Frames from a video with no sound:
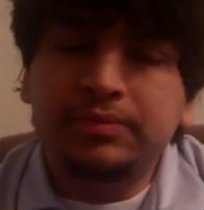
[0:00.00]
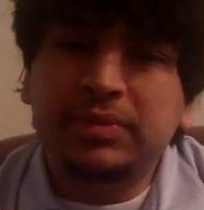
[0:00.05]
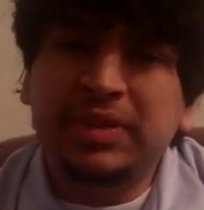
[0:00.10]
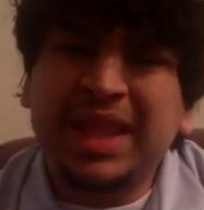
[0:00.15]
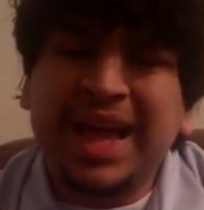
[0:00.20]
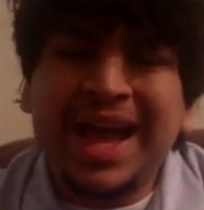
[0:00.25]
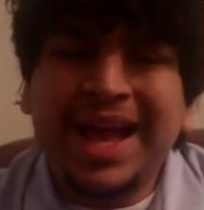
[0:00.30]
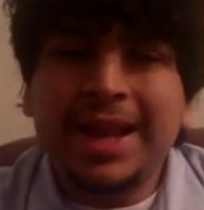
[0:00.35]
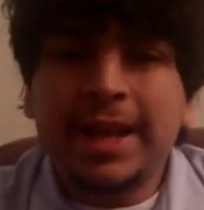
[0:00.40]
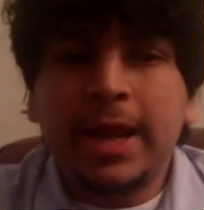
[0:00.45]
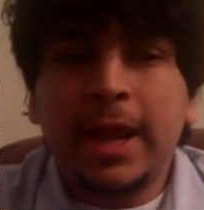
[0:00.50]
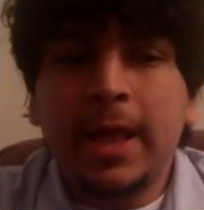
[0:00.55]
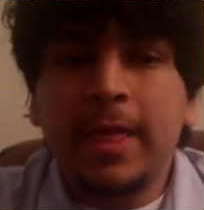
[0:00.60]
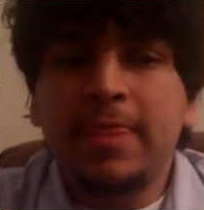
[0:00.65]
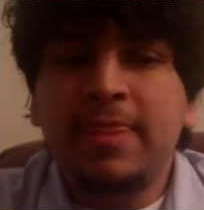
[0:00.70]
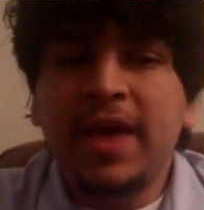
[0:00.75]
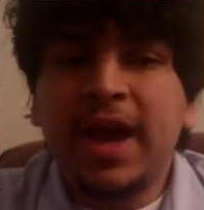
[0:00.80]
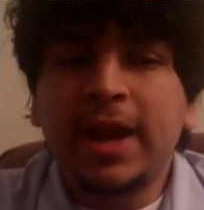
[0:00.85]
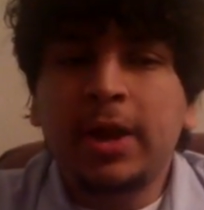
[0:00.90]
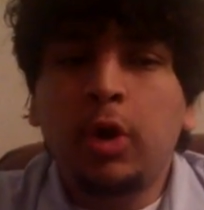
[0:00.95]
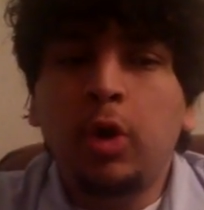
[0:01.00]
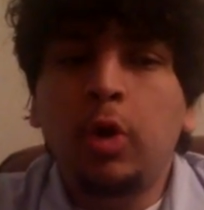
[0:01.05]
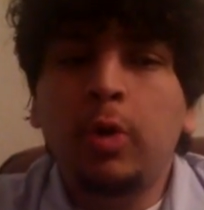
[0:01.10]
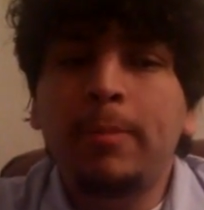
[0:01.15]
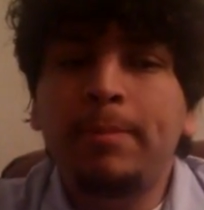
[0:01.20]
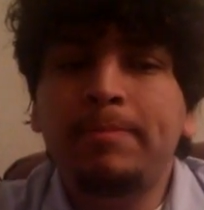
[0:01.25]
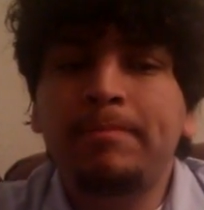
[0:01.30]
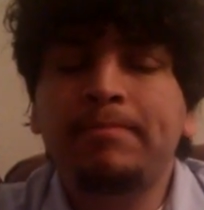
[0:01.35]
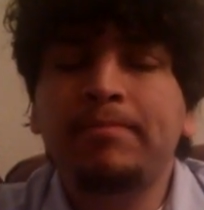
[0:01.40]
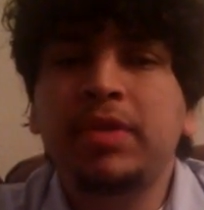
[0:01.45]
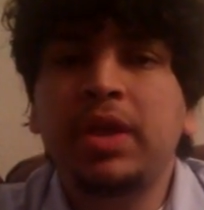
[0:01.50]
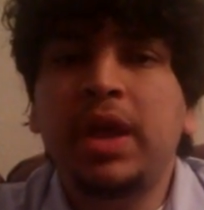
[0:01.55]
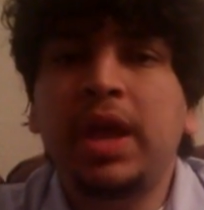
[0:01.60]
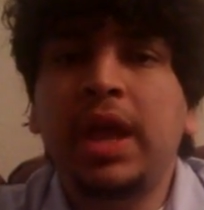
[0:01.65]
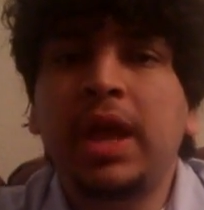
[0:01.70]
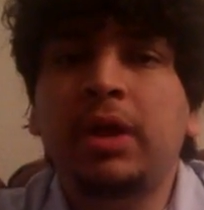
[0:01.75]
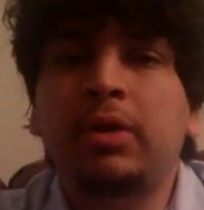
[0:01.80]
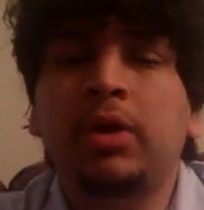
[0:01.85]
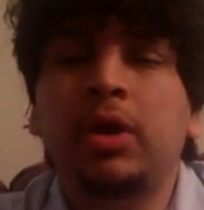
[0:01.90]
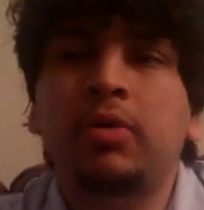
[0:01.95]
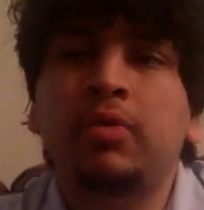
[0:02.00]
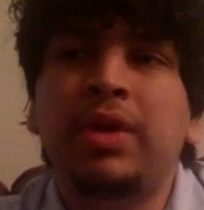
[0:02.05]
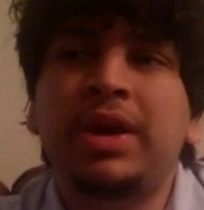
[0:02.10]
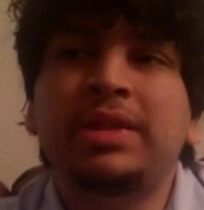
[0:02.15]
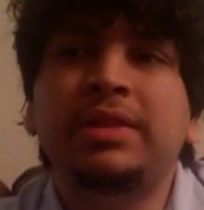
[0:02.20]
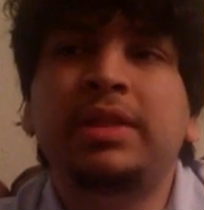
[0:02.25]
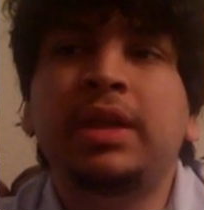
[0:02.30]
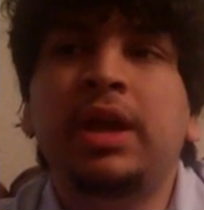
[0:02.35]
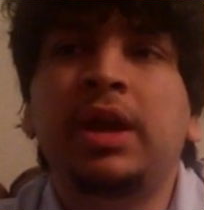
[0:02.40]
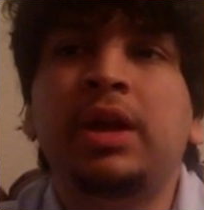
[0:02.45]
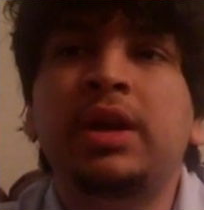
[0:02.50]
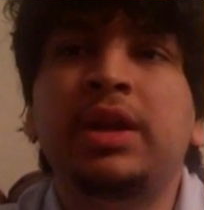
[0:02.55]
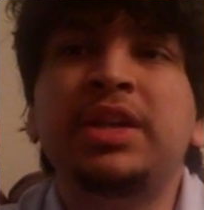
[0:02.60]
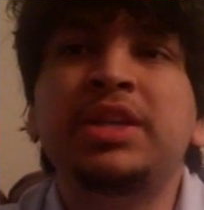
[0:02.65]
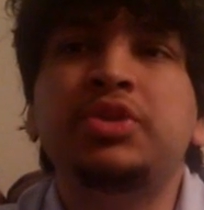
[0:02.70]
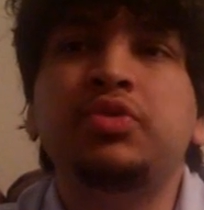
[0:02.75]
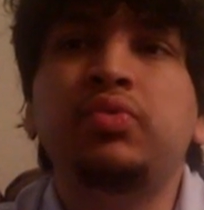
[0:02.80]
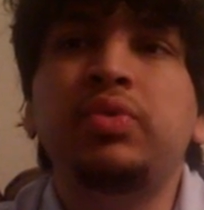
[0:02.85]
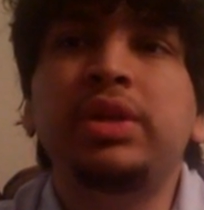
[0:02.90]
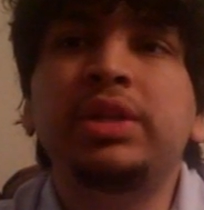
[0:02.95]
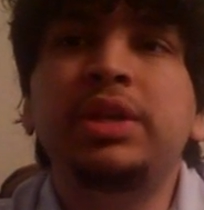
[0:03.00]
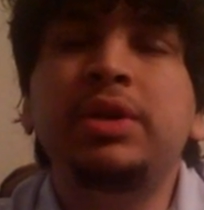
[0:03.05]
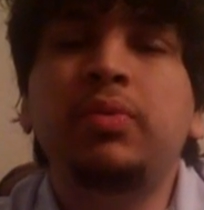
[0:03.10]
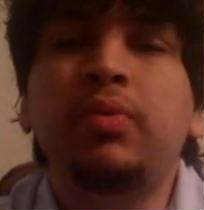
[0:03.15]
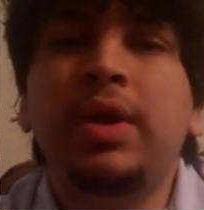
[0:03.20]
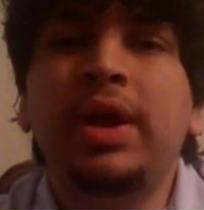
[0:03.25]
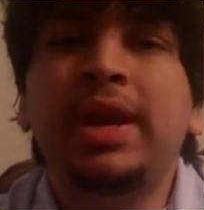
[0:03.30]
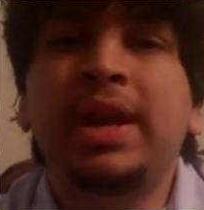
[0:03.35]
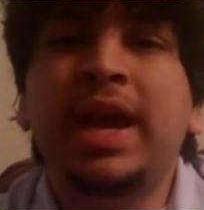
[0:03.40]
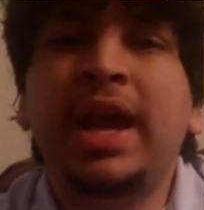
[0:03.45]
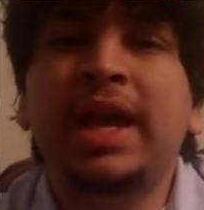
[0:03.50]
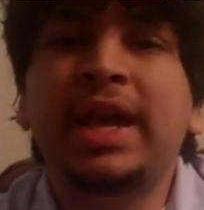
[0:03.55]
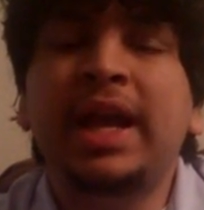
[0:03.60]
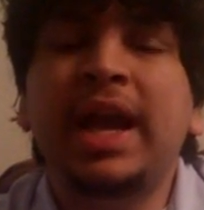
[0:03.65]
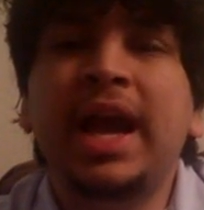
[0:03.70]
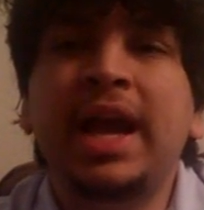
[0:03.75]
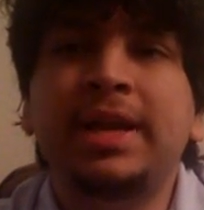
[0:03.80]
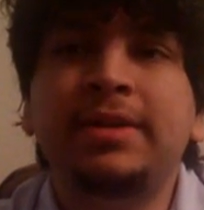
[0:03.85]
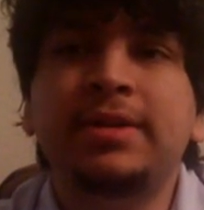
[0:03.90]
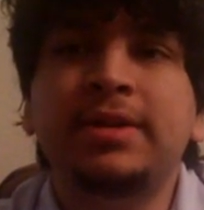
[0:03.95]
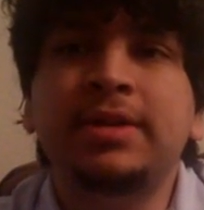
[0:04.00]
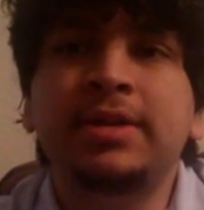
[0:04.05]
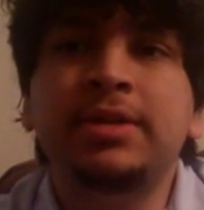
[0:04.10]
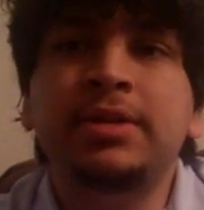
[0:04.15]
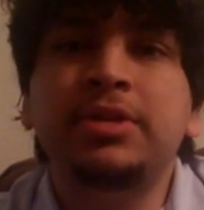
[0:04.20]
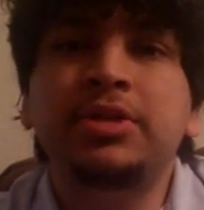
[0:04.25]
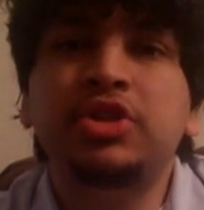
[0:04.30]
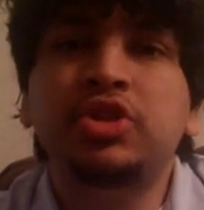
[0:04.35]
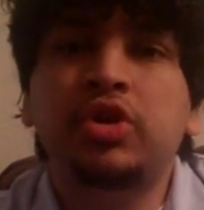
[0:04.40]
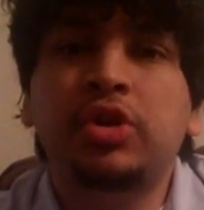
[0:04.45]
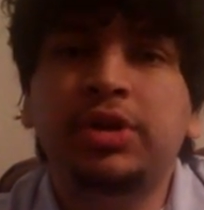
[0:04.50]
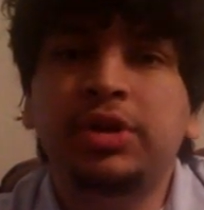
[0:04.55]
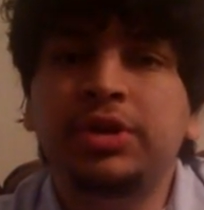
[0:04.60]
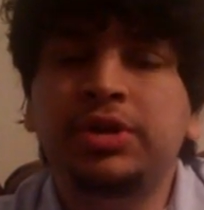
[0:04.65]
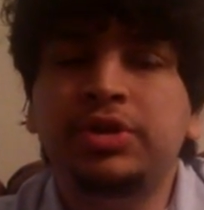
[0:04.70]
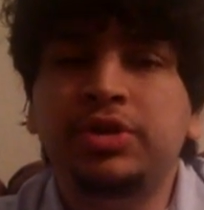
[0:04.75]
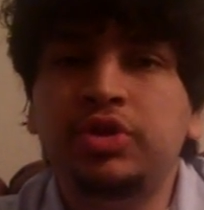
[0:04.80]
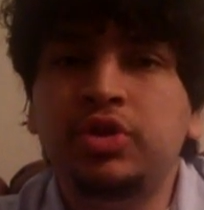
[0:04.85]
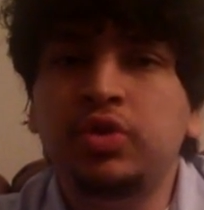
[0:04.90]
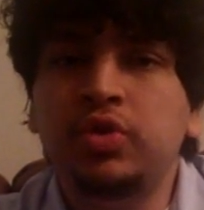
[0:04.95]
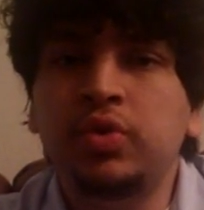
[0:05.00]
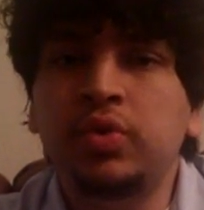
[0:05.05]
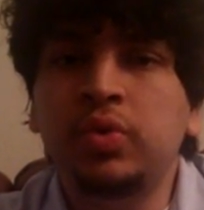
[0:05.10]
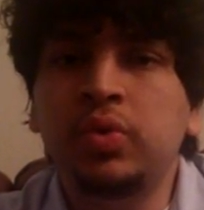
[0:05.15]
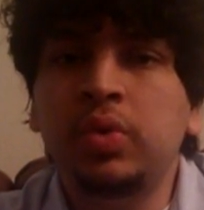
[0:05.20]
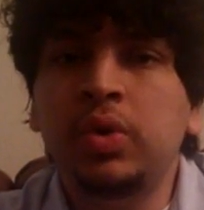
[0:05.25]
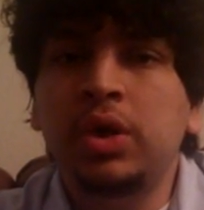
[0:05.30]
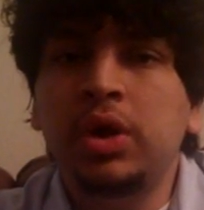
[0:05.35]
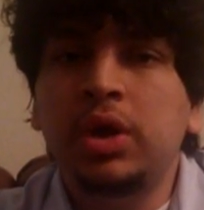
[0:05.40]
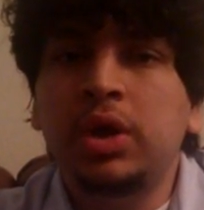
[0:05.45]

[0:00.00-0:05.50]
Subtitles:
that whole era right there is really when I kind of started to